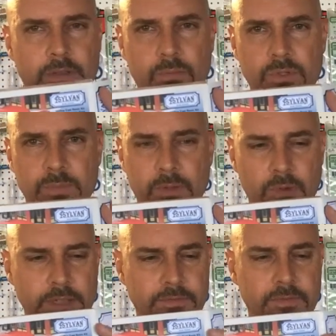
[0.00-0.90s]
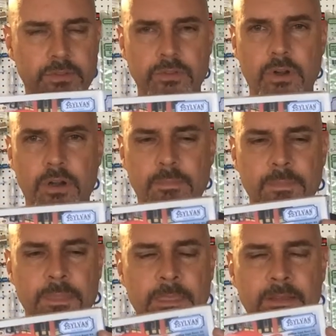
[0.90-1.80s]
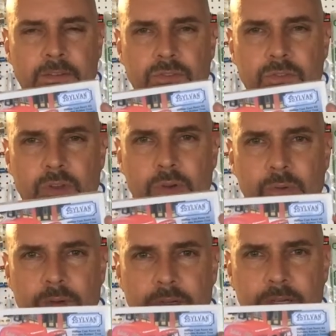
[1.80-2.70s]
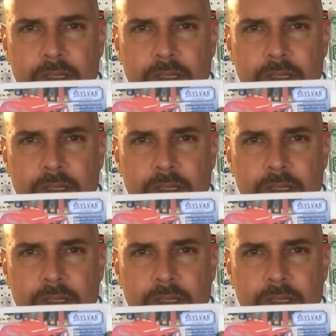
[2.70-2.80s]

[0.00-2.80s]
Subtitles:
that was my wife's first car. So